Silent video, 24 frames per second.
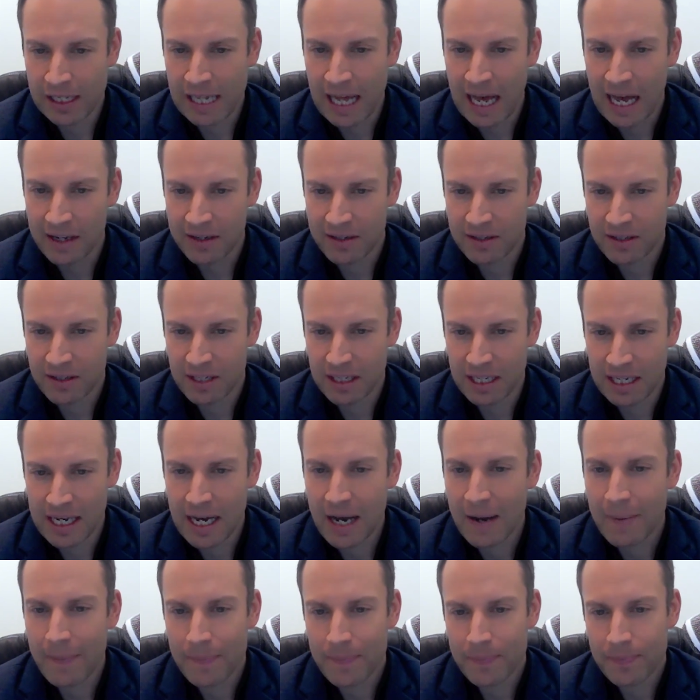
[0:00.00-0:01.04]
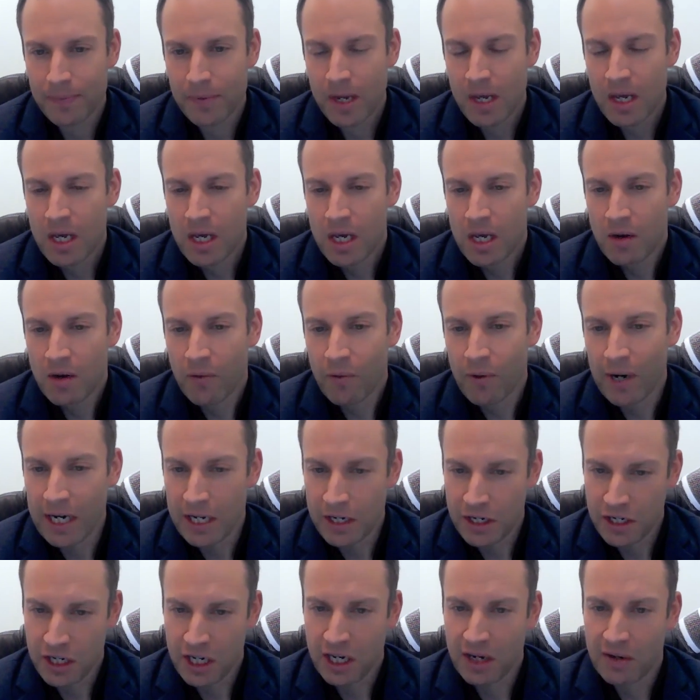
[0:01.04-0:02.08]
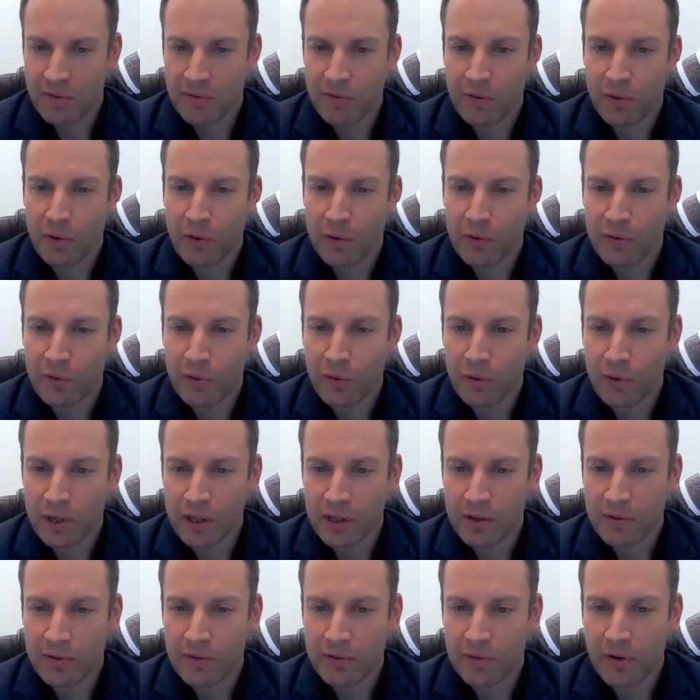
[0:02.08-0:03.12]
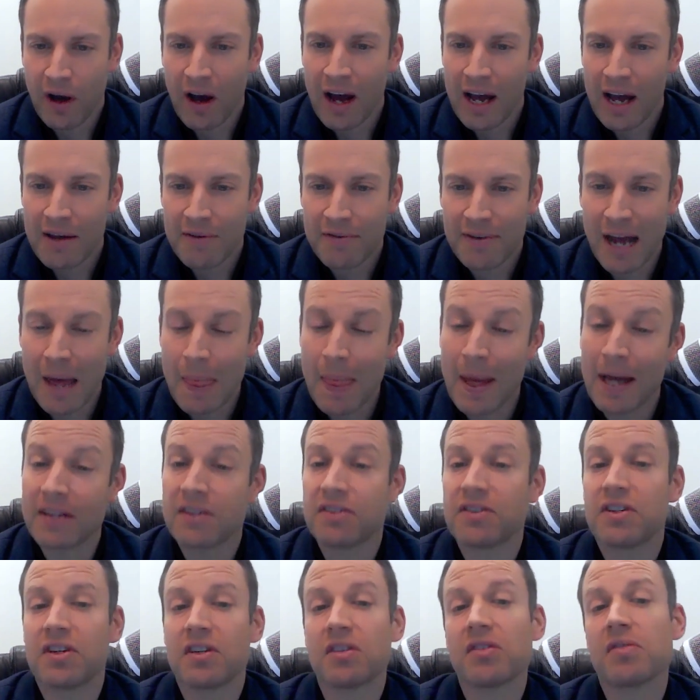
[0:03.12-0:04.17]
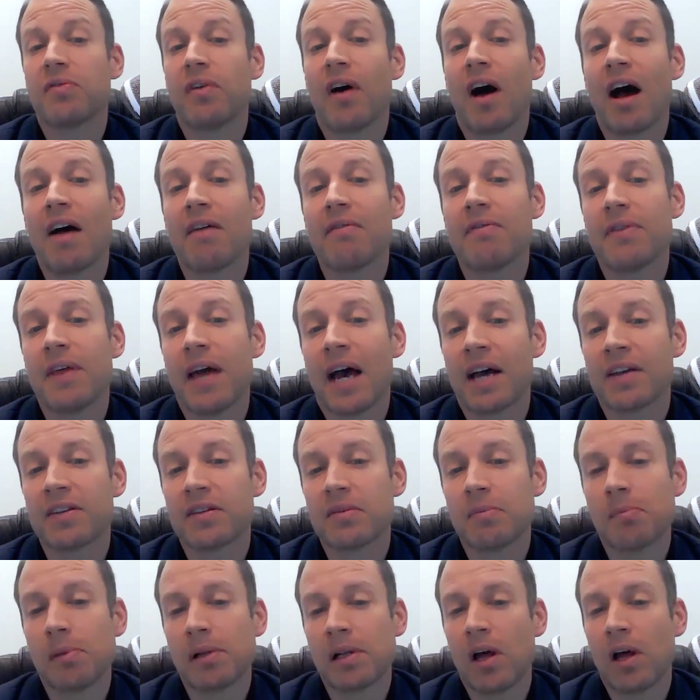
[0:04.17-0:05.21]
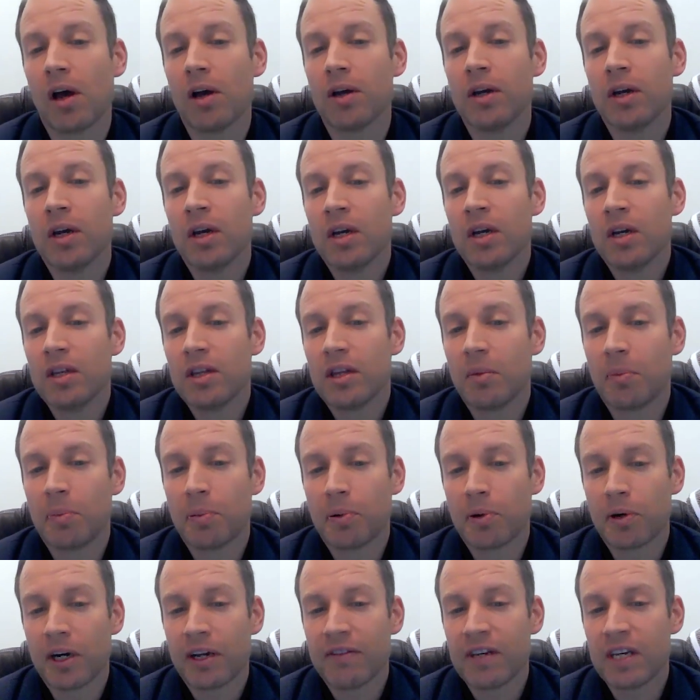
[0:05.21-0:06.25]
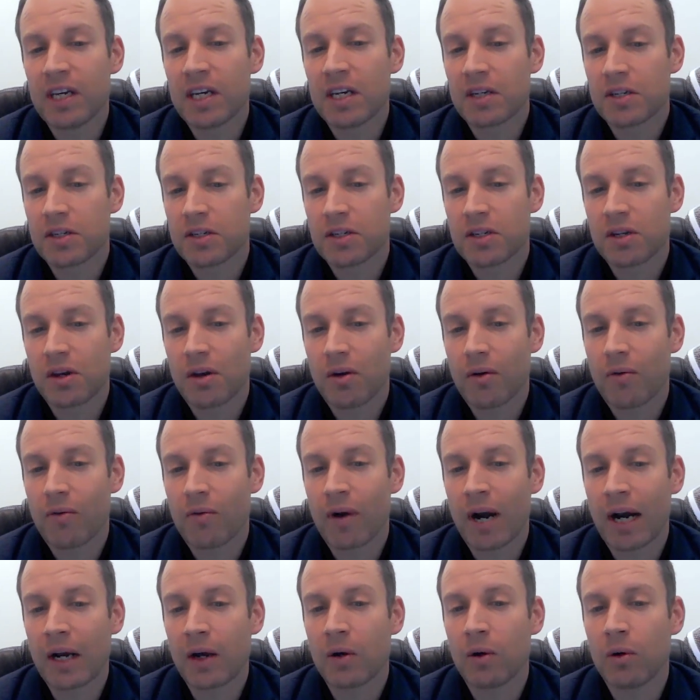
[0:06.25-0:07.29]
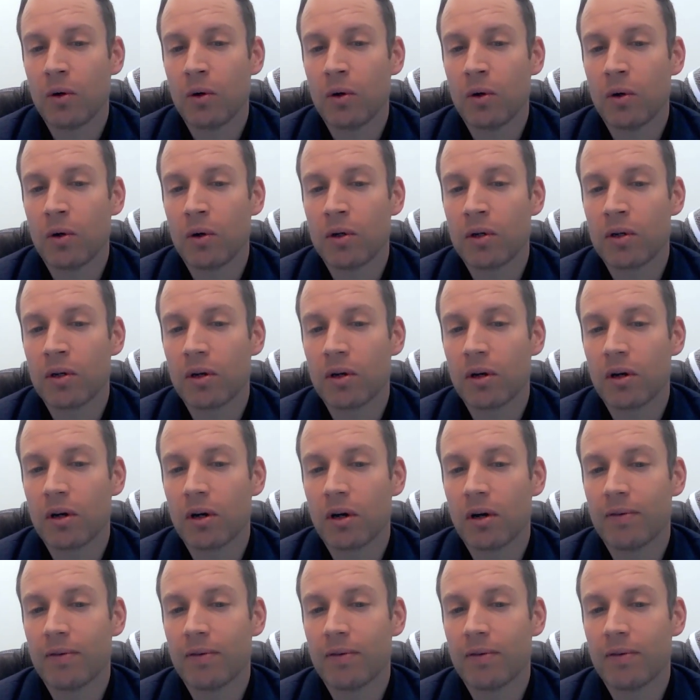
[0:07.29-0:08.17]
the last year, reaching 445, and that's just 5,000 below the previous record